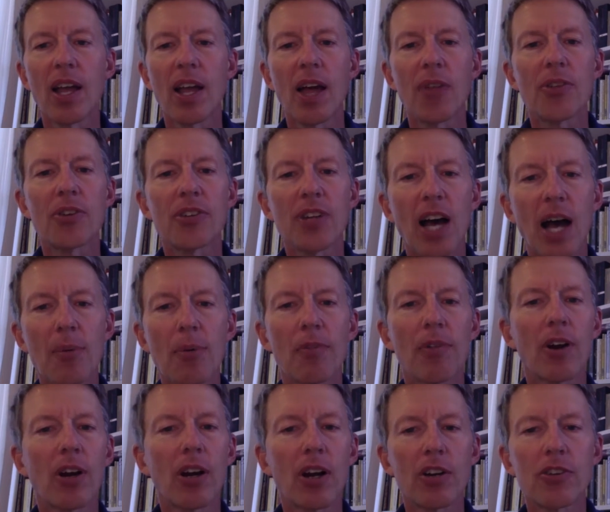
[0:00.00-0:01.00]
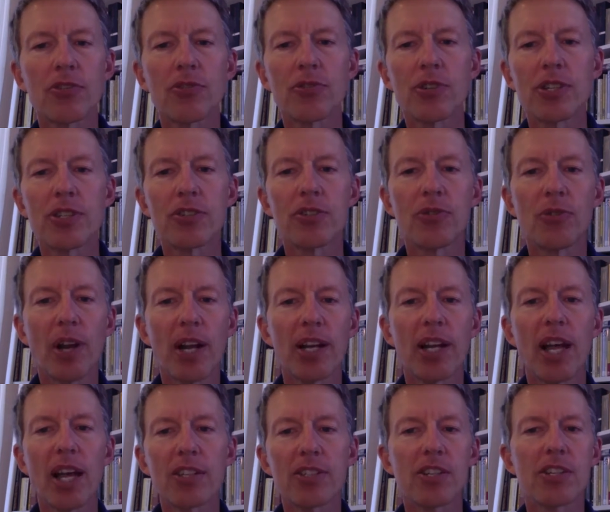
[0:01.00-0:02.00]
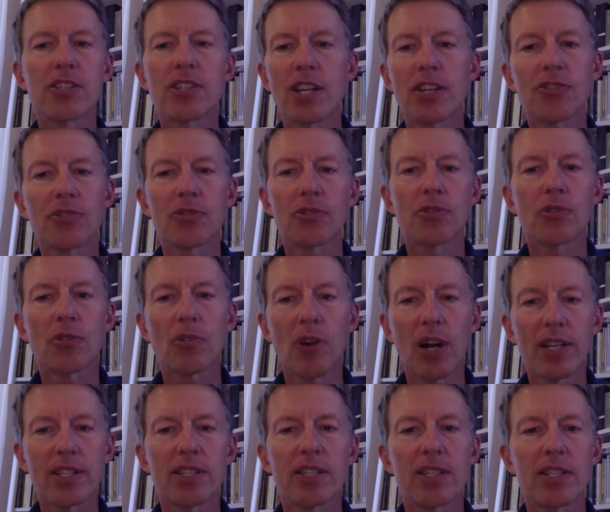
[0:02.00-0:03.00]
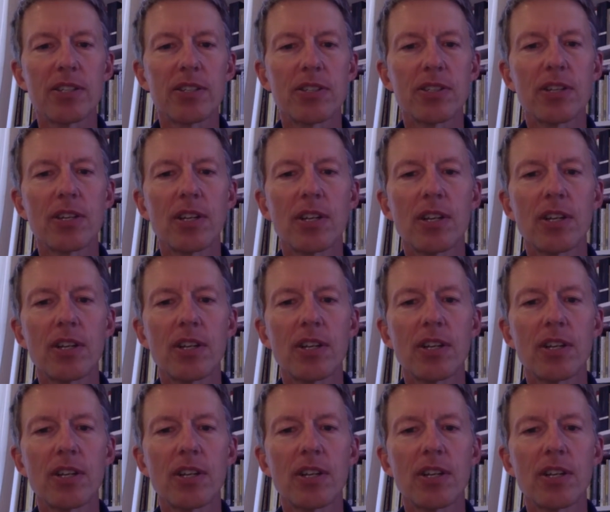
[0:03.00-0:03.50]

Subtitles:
at the time of our country's great existential crises